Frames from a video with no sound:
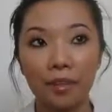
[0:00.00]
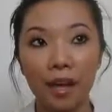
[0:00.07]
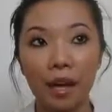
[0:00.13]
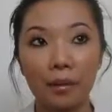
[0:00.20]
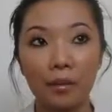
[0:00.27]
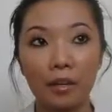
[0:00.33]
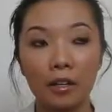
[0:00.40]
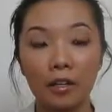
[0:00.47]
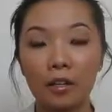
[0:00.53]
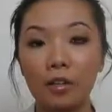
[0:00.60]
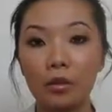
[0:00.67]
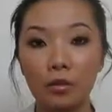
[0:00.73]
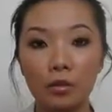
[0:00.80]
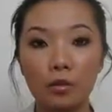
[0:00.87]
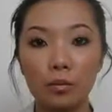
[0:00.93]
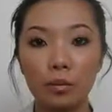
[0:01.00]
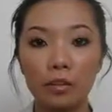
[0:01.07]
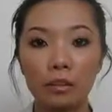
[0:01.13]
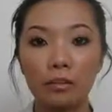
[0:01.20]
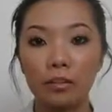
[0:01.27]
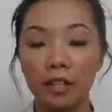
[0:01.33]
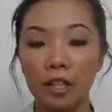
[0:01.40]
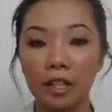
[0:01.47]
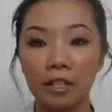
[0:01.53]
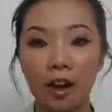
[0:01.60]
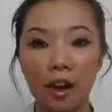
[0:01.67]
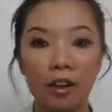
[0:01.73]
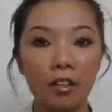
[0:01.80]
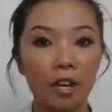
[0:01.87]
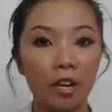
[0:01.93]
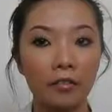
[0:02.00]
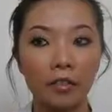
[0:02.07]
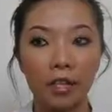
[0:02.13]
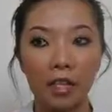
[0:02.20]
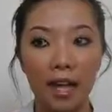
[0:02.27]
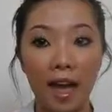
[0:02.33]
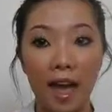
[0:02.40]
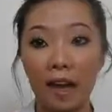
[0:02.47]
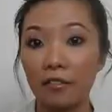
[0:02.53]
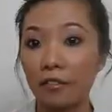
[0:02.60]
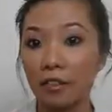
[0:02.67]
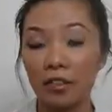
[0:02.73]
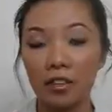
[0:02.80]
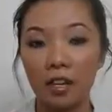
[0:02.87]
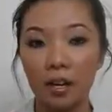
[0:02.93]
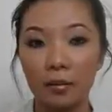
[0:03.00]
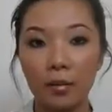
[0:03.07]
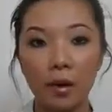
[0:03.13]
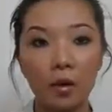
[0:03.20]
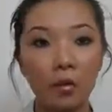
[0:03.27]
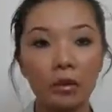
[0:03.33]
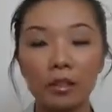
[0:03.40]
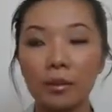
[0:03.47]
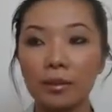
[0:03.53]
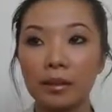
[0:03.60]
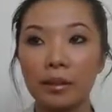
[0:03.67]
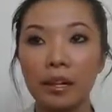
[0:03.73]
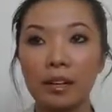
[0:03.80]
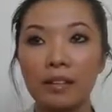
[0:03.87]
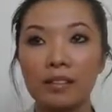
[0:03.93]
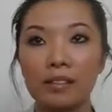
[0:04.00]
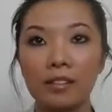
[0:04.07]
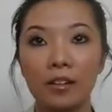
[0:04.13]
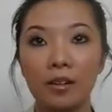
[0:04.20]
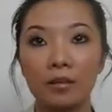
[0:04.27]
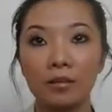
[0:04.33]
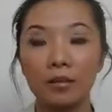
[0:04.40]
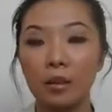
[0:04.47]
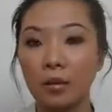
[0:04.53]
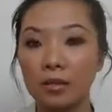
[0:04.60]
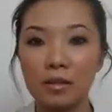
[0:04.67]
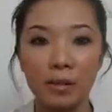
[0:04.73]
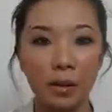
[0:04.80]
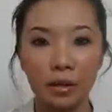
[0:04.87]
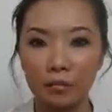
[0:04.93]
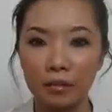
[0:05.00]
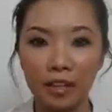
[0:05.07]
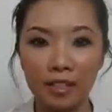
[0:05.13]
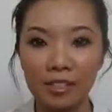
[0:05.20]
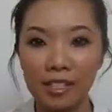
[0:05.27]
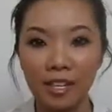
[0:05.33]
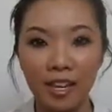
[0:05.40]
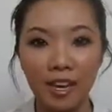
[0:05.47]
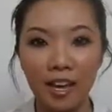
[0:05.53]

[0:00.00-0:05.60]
I'm a huge believer in not covering everything up, not only because, no one's perfect,